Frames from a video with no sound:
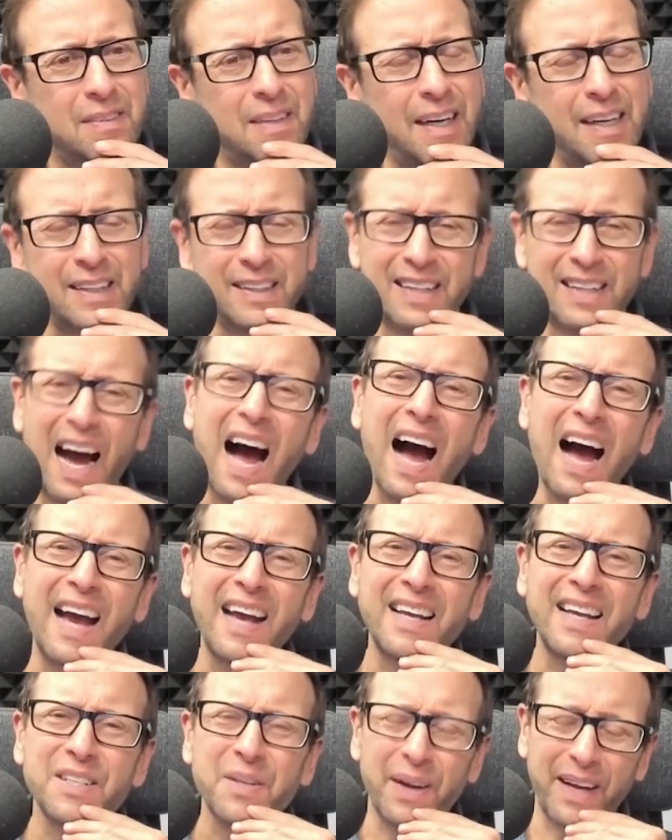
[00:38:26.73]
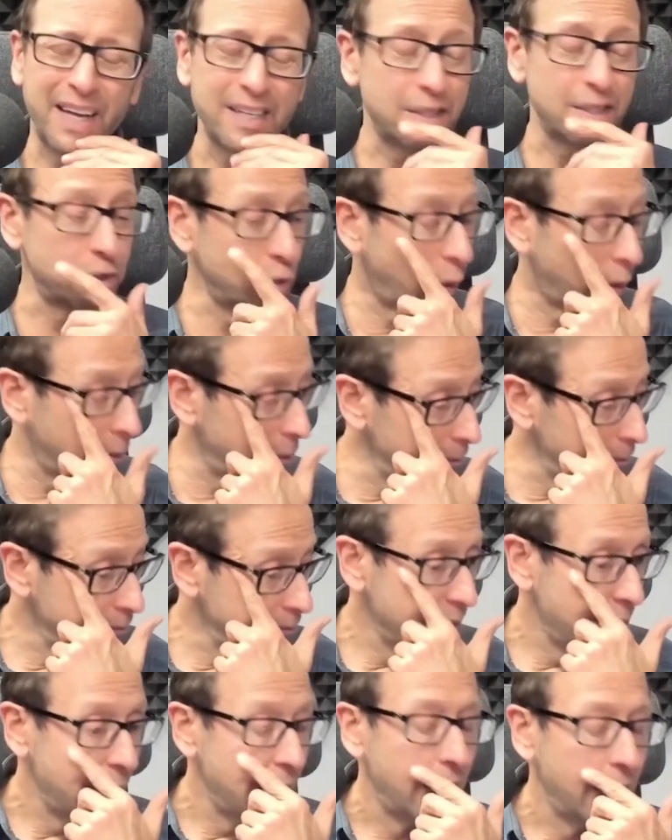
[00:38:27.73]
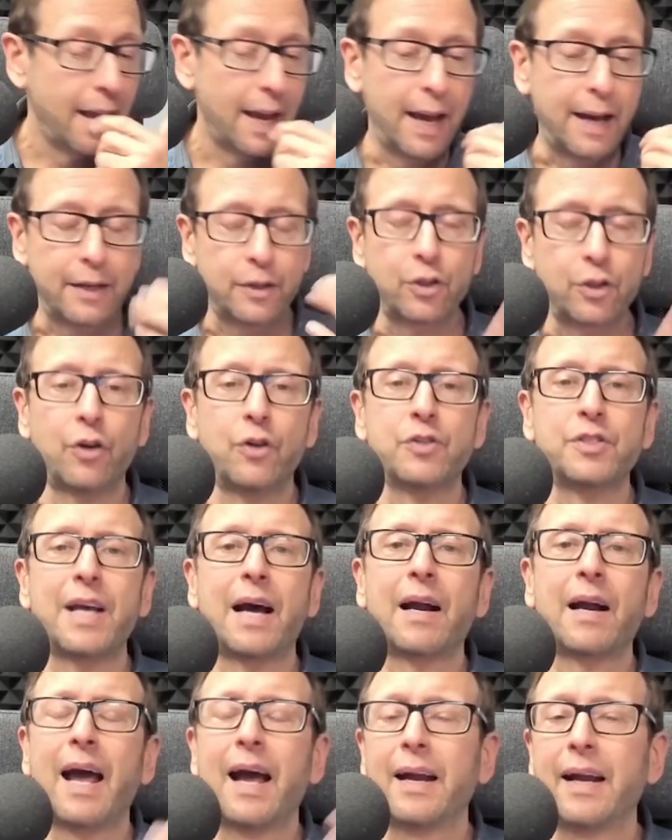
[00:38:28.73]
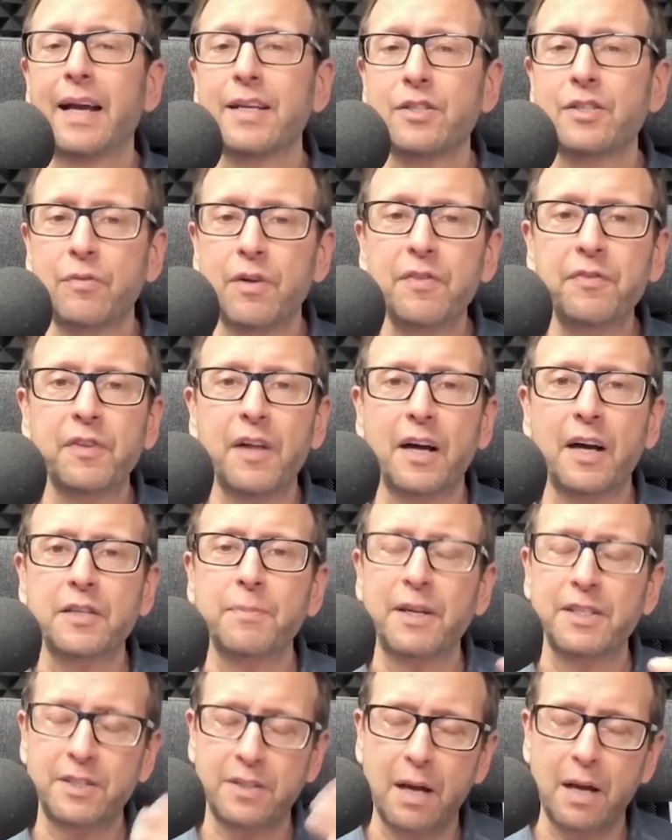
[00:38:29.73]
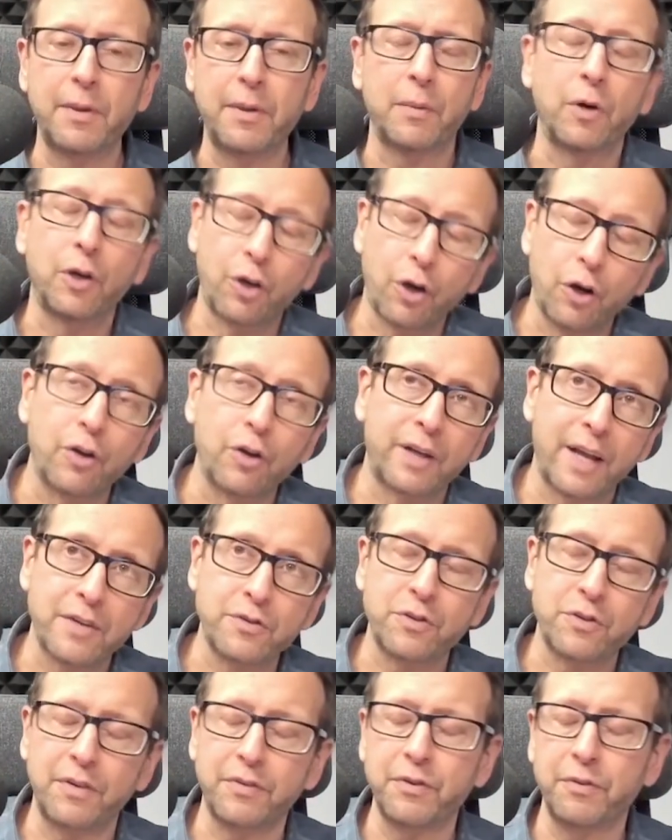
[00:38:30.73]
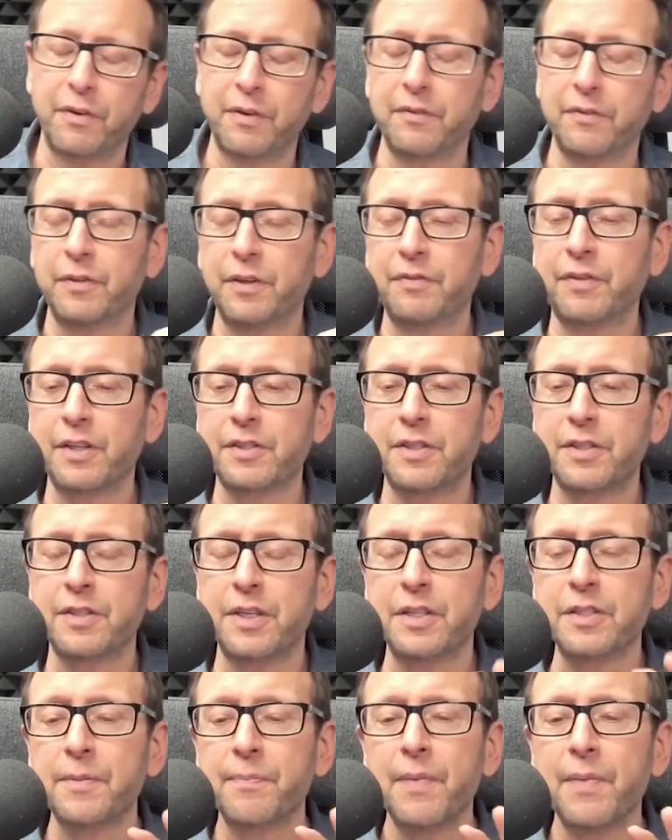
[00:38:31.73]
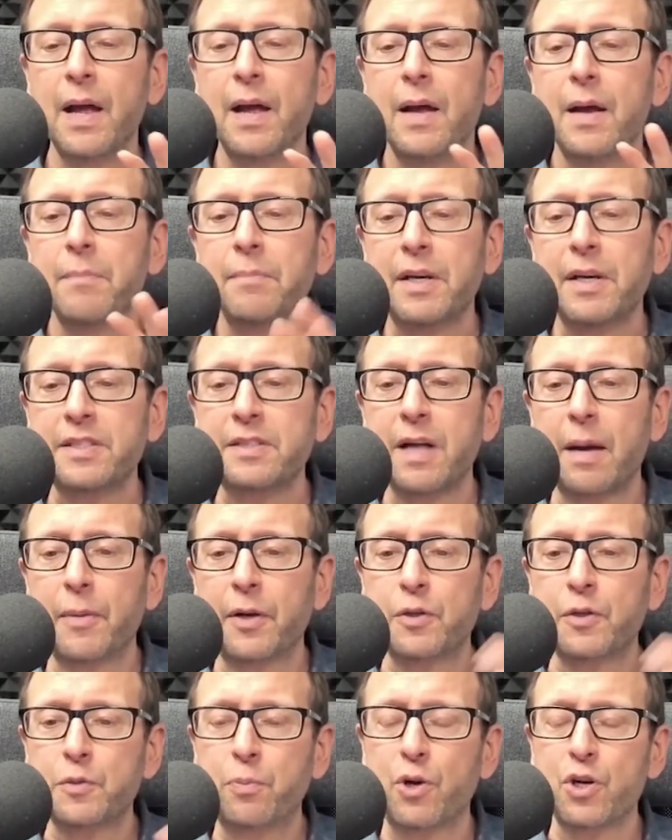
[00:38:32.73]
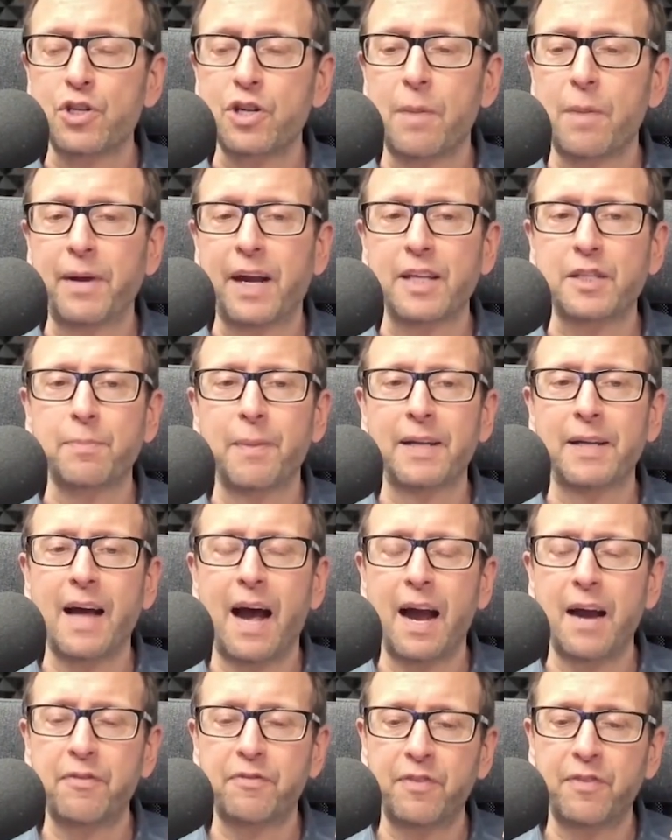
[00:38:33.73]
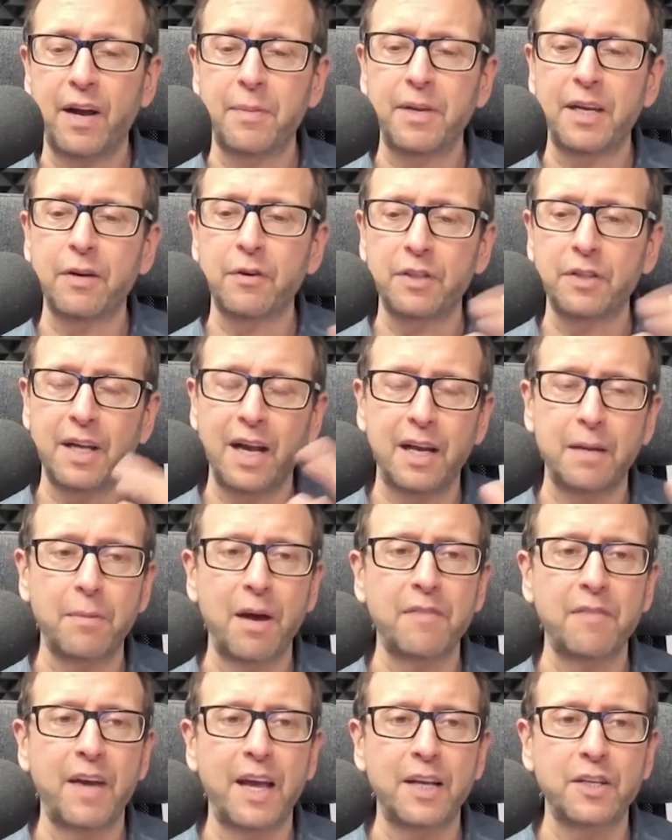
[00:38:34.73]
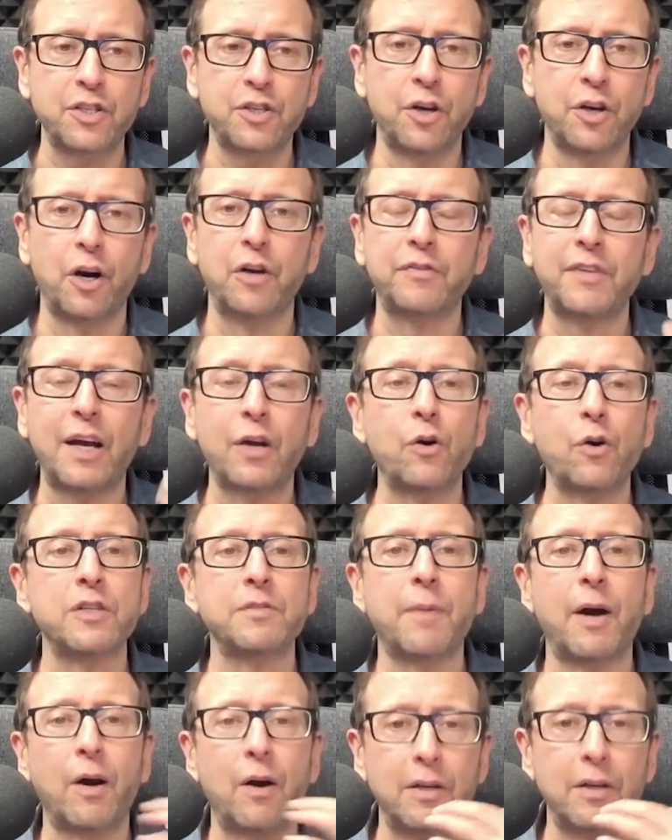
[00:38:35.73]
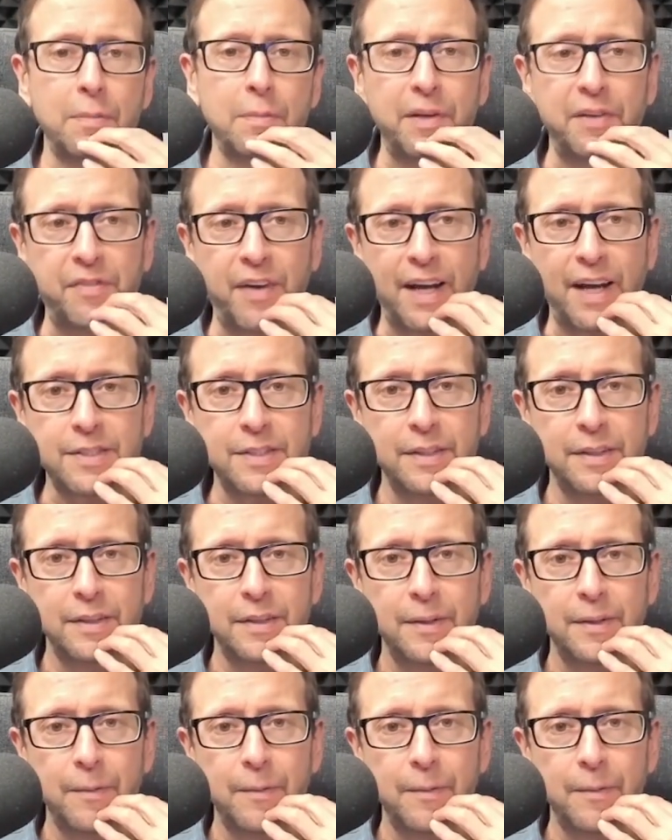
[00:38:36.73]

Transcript: I didn't die, so I guess it's normal. And it turns out I had acid reflux. My stomach, well, GERD, gastroesophageal reflux disease. My stomach was pushed up against my diaphragm, irritating my vagus nerve that caused my heart to beat fast.